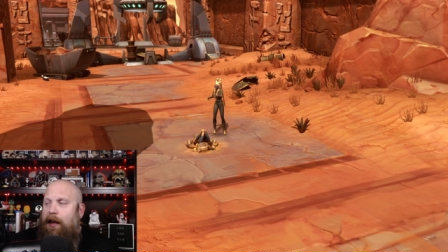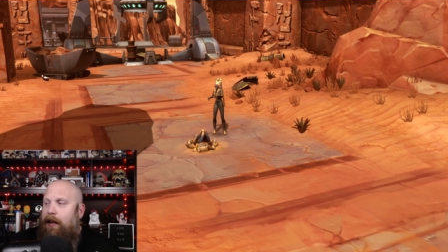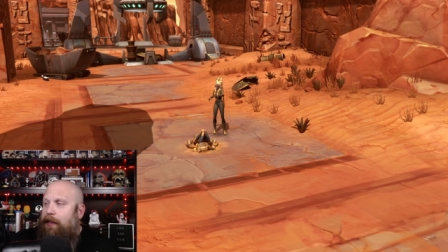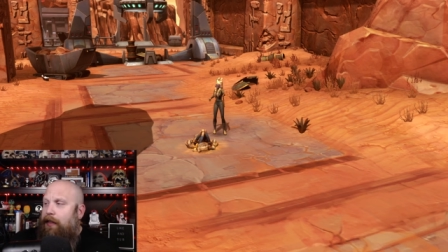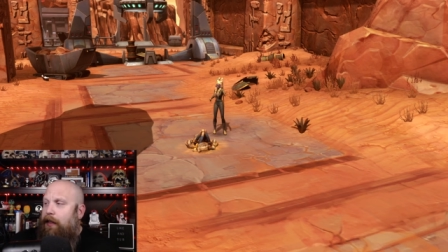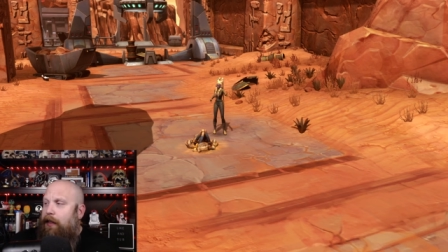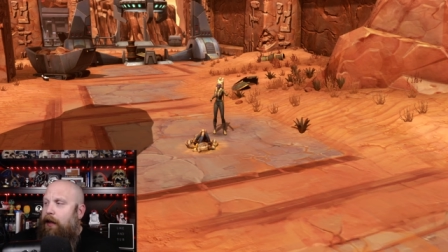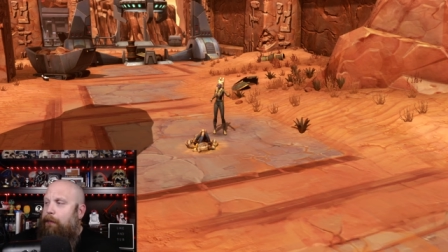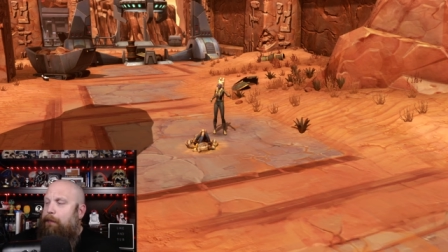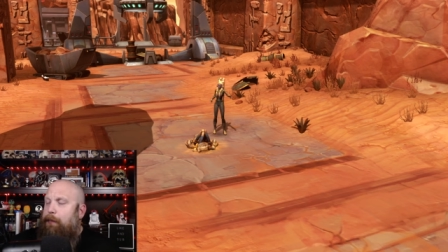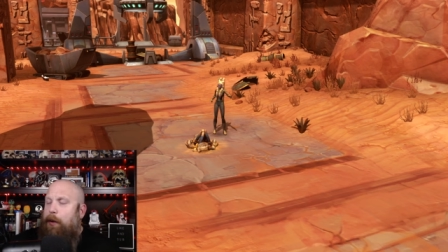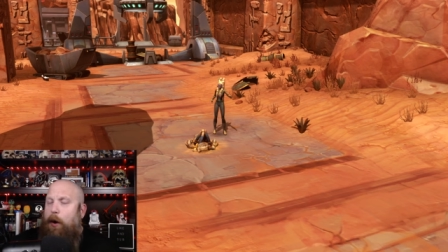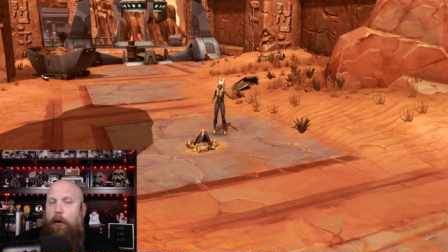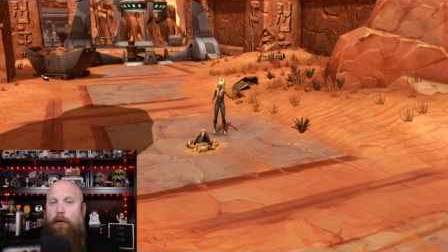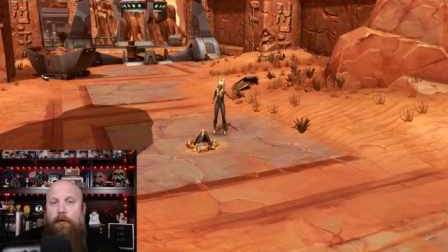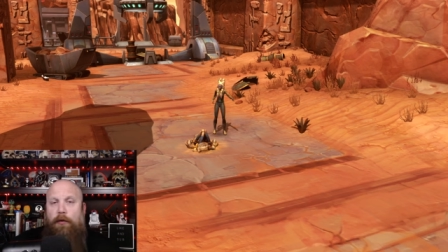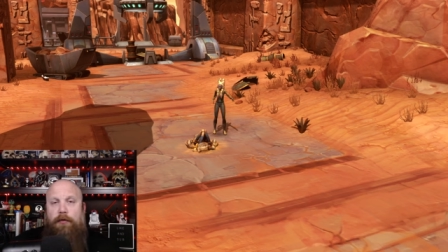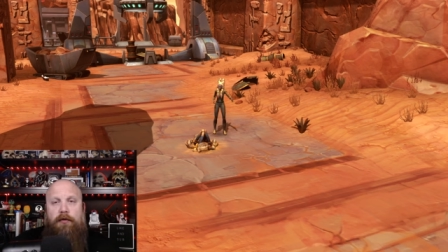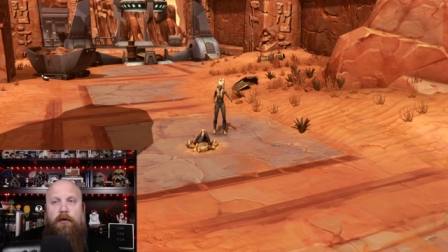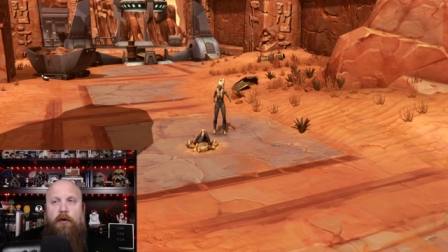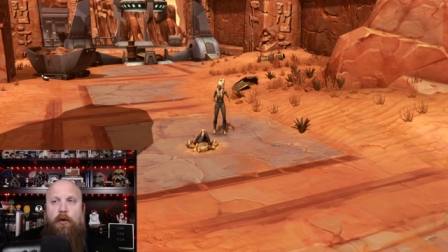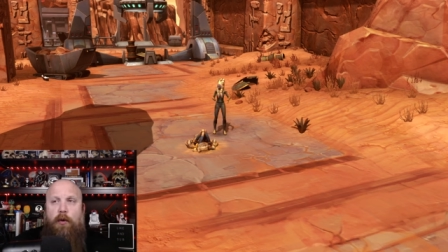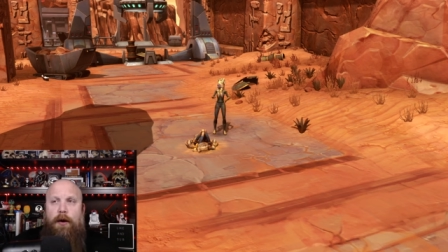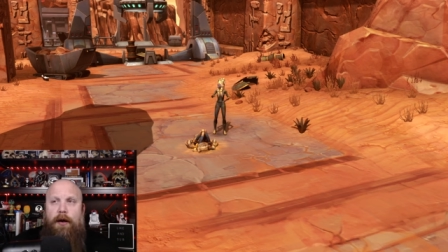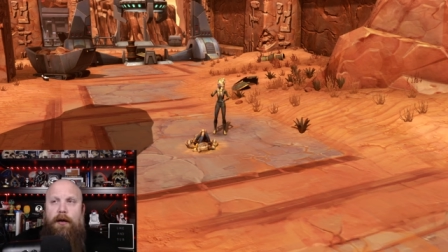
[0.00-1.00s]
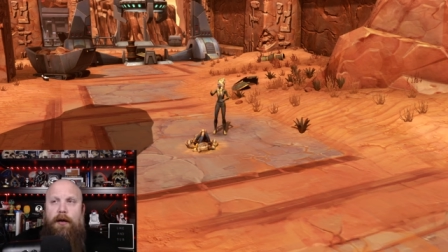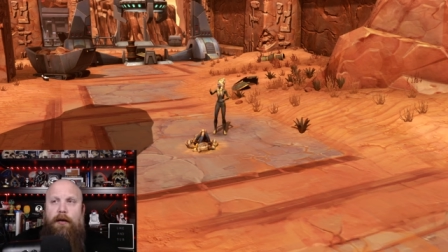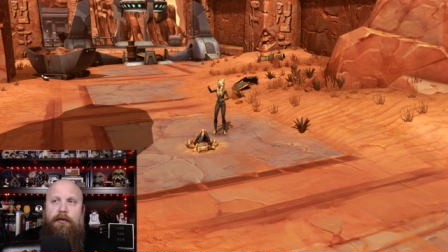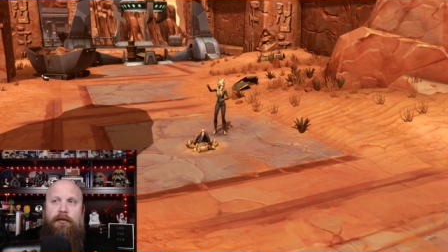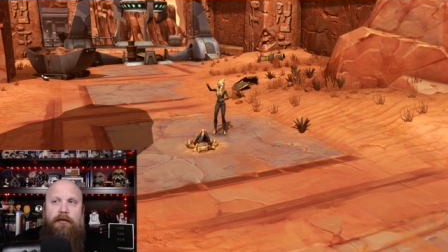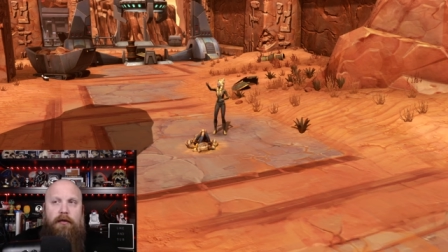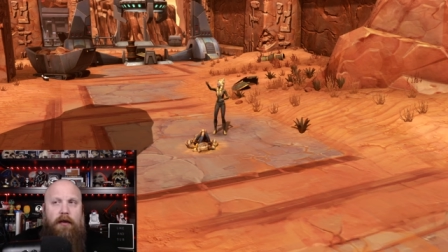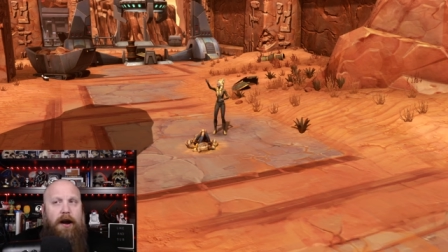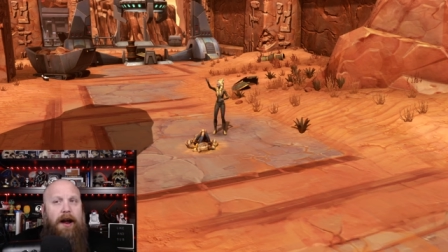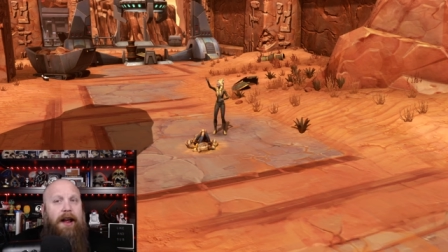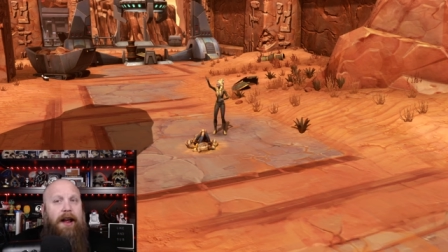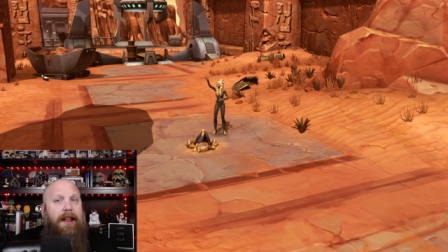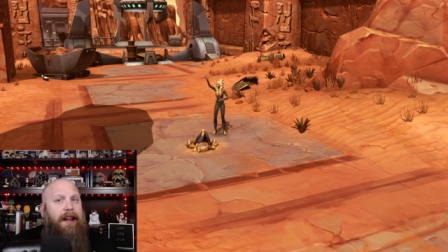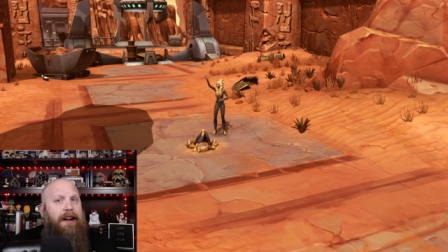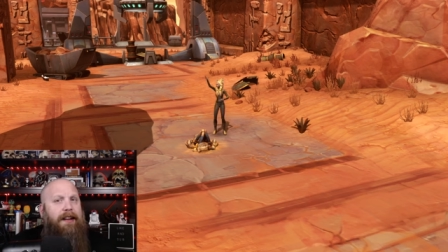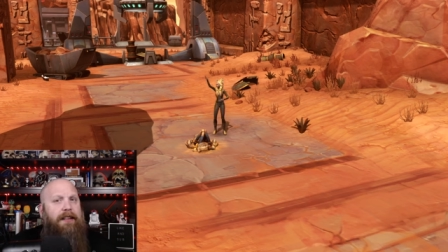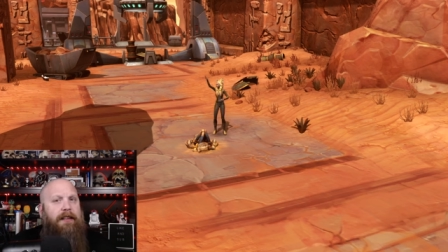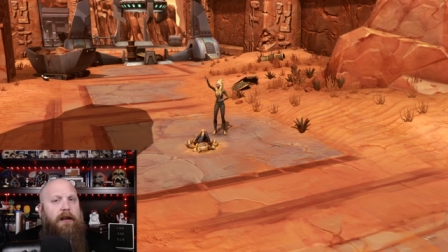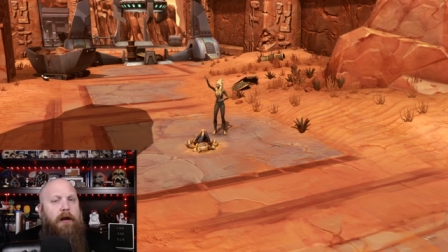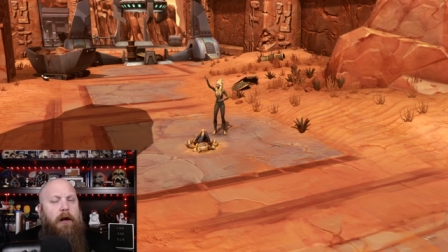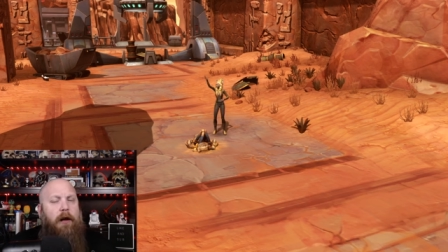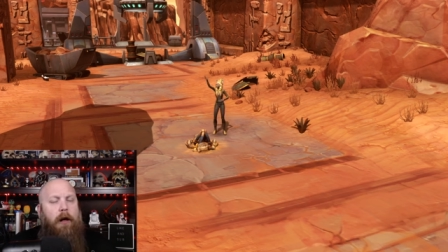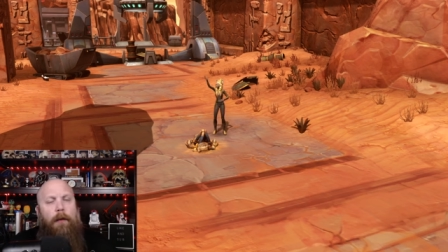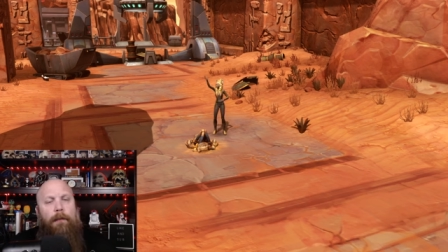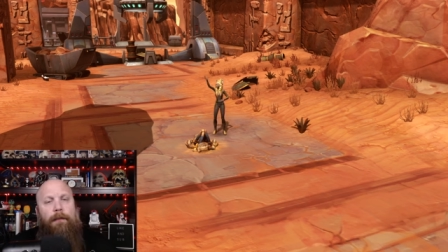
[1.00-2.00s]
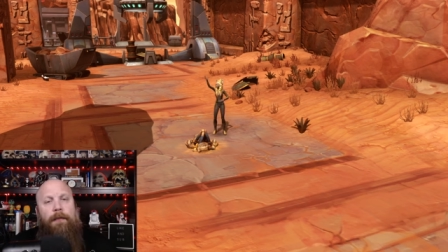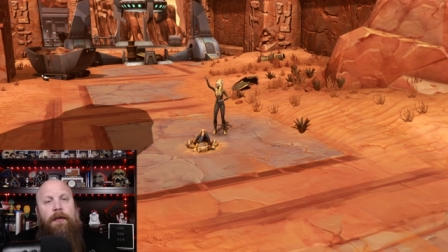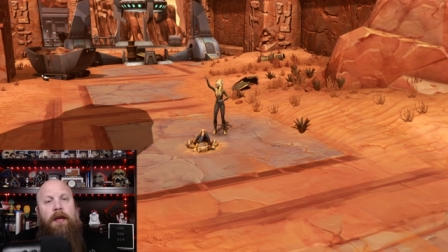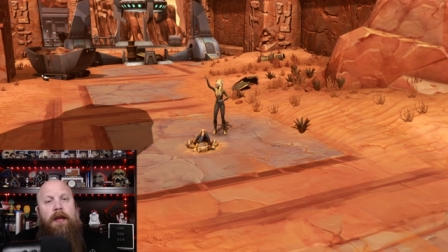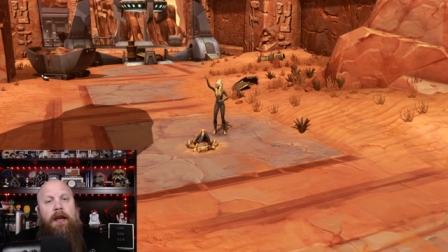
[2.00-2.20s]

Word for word: the post quills, I like to call them.